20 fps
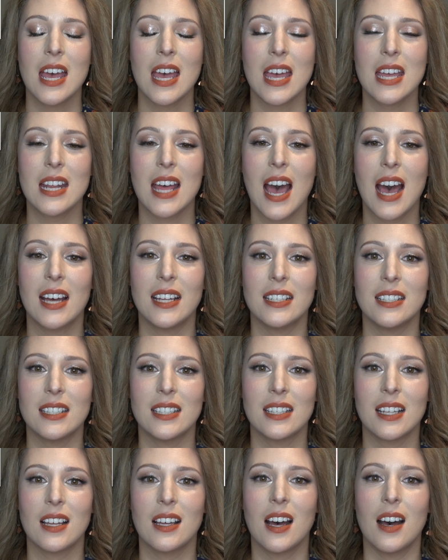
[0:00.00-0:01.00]
It
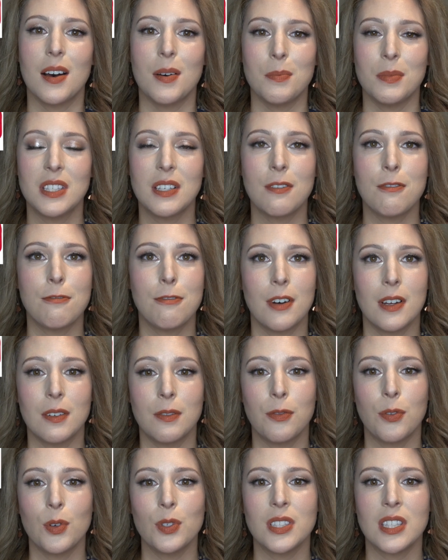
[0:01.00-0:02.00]
has some fun
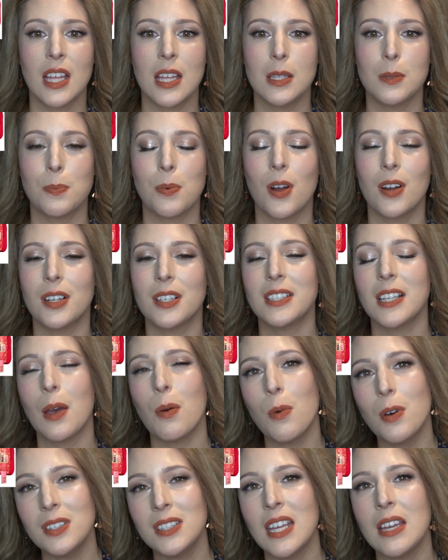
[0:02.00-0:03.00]
full-size products. I
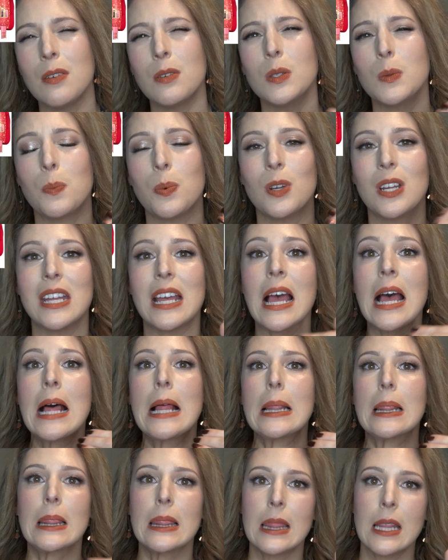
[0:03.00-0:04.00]
will say it was pretty
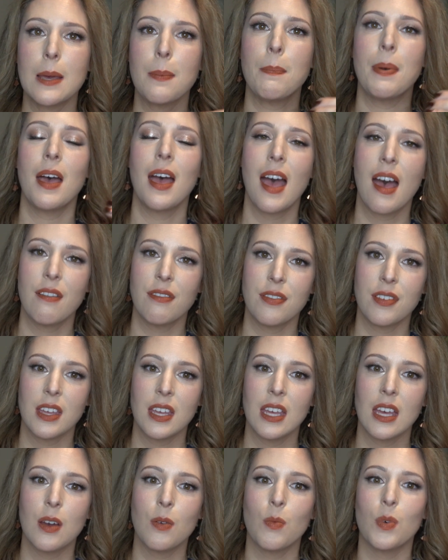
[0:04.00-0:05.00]
lip
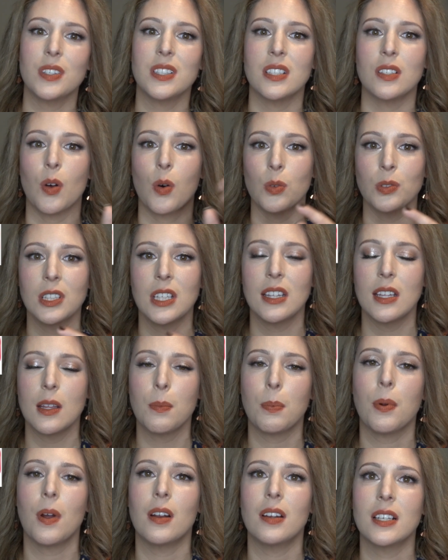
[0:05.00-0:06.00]
heavy. It wasn't only
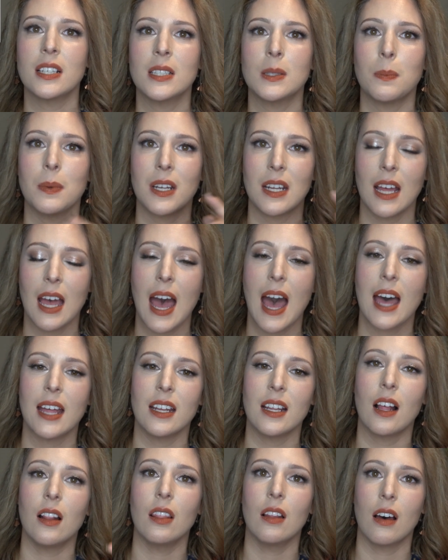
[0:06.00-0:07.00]
lip products, but it
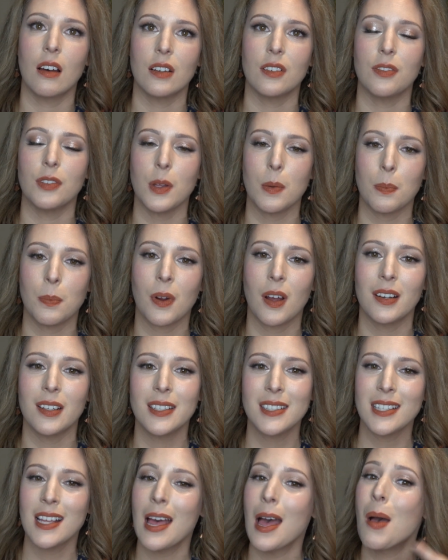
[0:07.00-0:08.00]
had a lot of lip
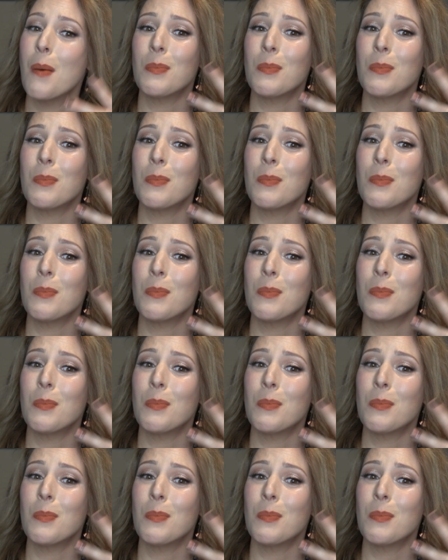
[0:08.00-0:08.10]
products.